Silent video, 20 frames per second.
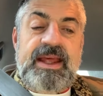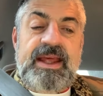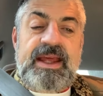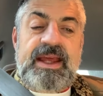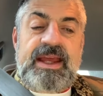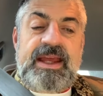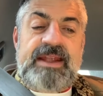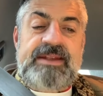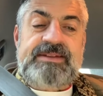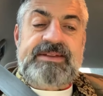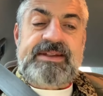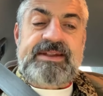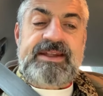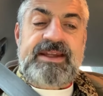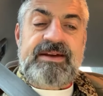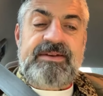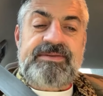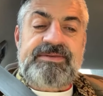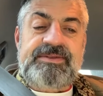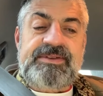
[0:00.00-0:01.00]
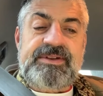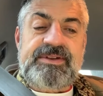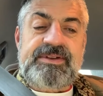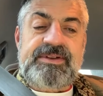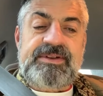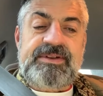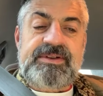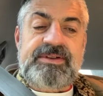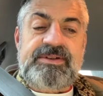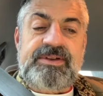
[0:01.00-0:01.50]
It's a gift
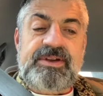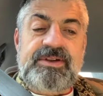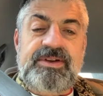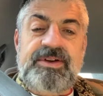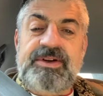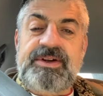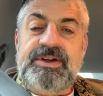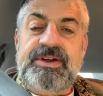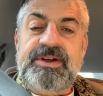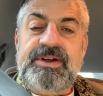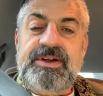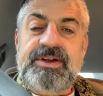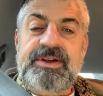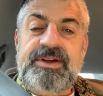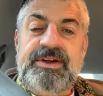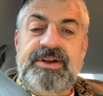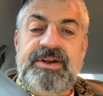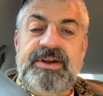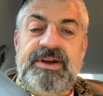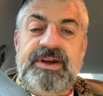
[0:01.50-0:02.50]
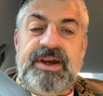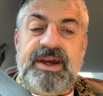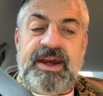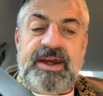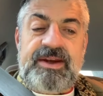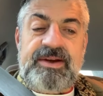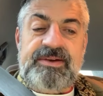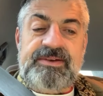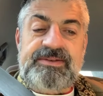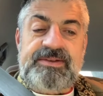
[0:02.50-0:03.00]
to look at
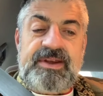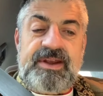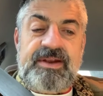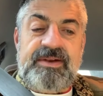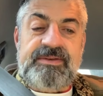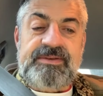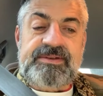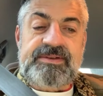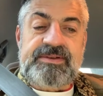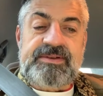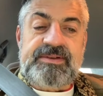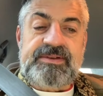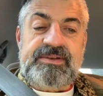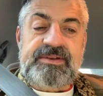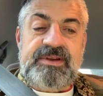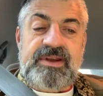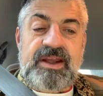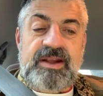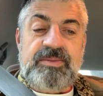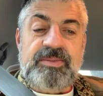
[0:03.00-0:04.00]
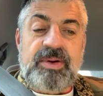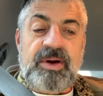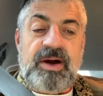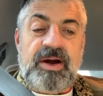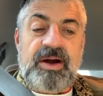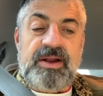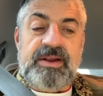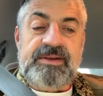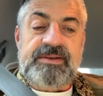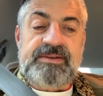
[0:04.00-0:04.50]
ourselves and
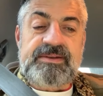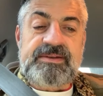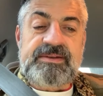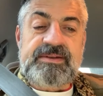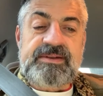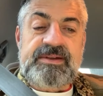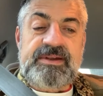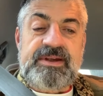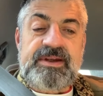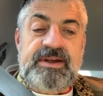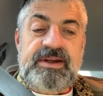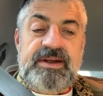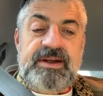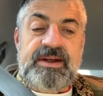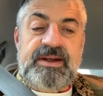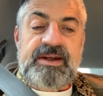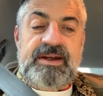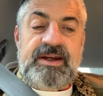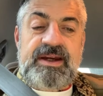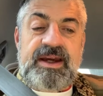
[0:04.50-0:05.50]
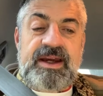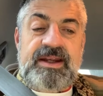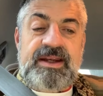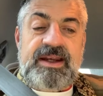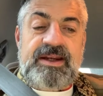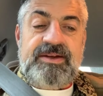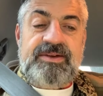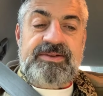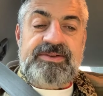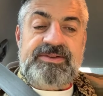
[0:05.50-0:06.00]
pause and
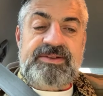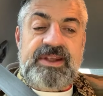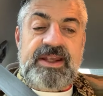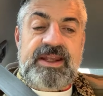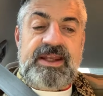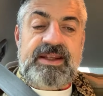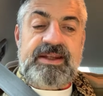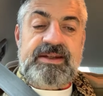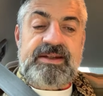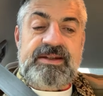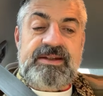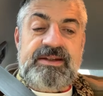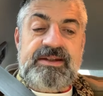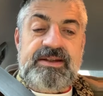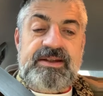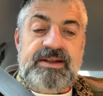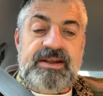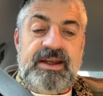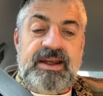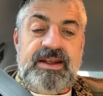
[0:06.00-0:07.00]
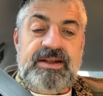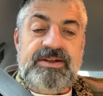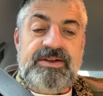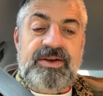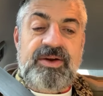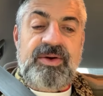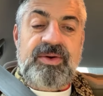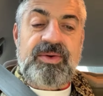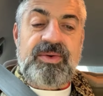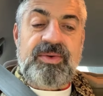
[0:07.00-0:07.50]
understand and
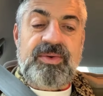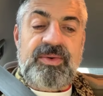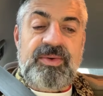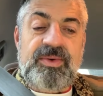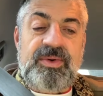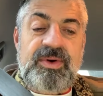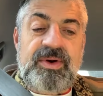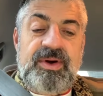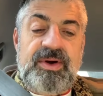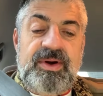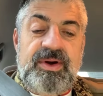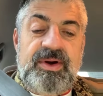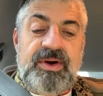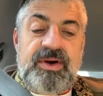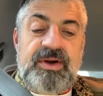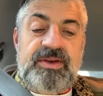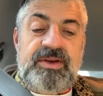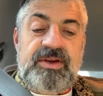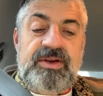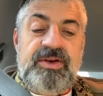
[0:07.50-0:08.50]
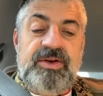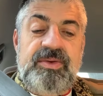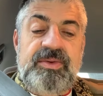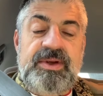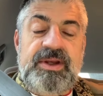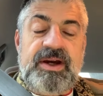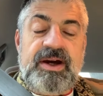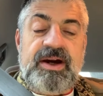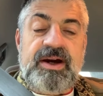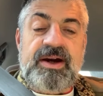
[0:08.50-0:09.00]
know that who we
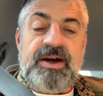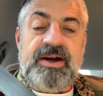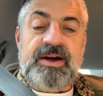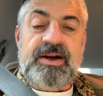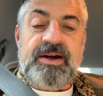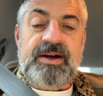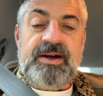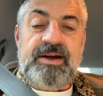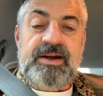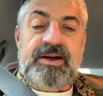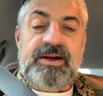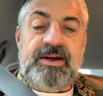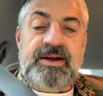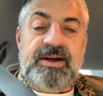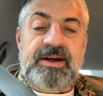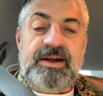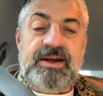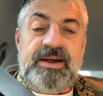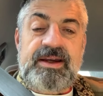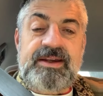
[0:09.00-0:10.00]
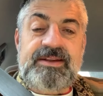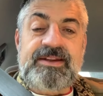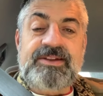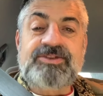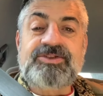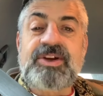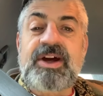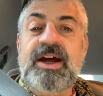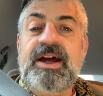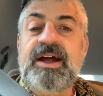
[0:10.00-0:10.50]
are is a
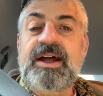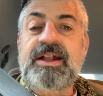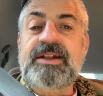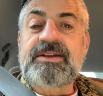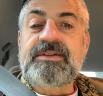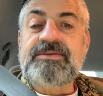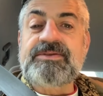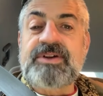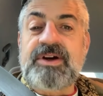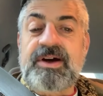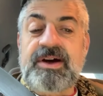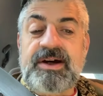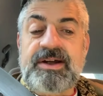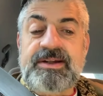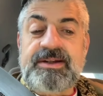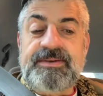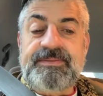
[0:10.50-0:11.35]
child of God.